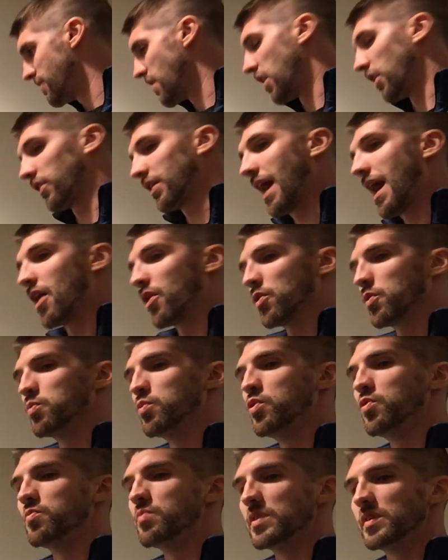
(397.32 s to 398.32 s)
our counter
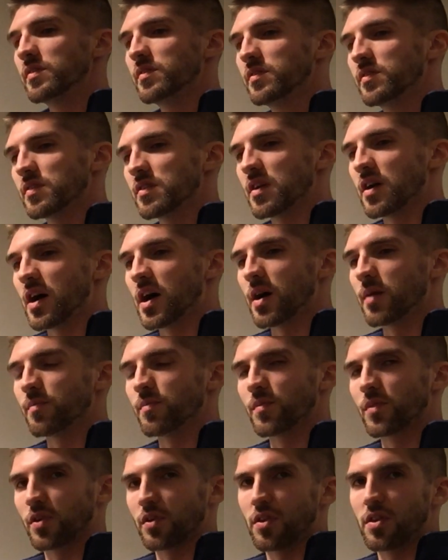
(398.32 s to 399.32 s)
movements.
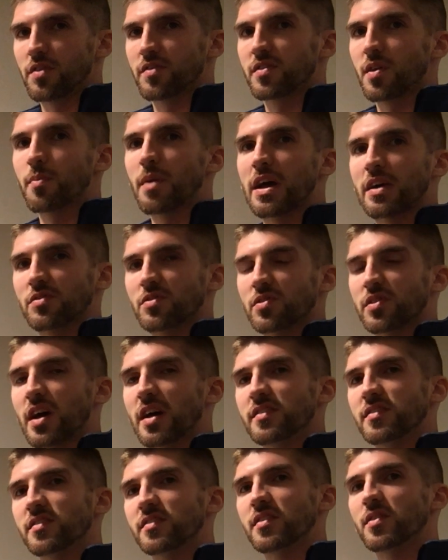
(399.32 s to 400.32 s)
And some
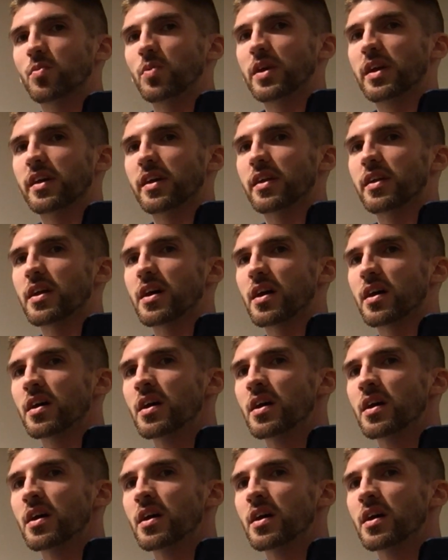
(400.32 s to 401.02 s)
exercises that we can